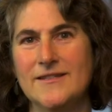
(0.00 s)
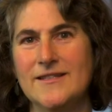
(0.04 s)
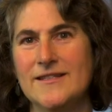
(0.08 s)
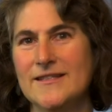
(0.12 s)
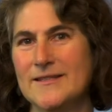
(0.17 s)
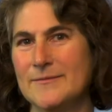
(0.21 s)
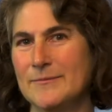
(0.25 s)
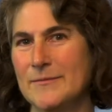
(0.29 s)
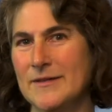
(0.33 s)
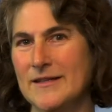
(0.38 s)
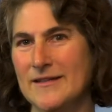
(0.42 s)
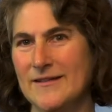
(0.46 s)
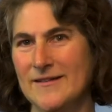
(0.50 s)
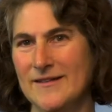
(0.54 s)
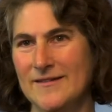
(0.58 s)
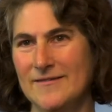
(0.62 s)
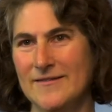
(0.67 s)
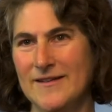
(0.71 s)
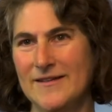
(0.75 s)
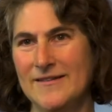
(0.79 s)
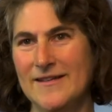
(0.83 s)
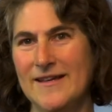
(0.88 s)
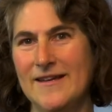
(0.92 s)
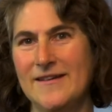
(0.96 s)
She's been
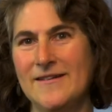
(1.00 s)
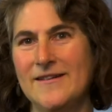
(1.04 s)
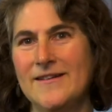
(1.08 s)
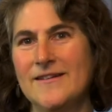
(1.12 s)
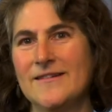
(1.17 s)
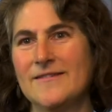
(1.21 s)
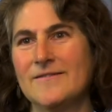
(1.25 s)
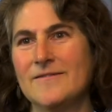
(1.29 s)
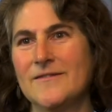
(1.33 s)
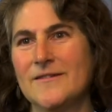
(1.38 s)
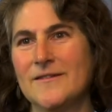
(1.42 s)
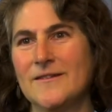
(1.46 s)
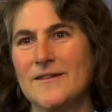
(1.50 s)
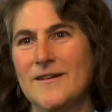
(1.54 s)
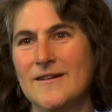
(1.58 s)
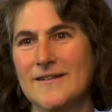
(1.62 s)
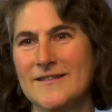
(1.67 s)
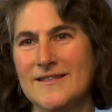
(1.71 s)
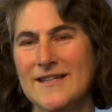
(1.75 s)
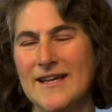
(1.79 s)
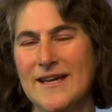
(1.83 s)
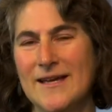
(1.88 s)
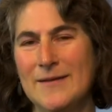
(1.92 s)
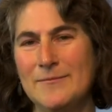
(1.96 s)
around the area for a
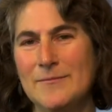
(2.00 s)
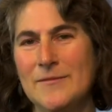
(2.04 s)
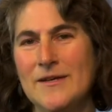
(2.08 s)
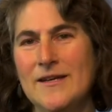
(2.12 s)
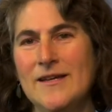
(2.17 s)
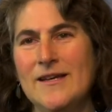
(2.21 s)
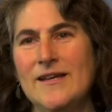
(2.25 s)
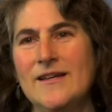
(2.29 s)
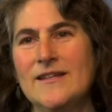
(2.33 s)
long time.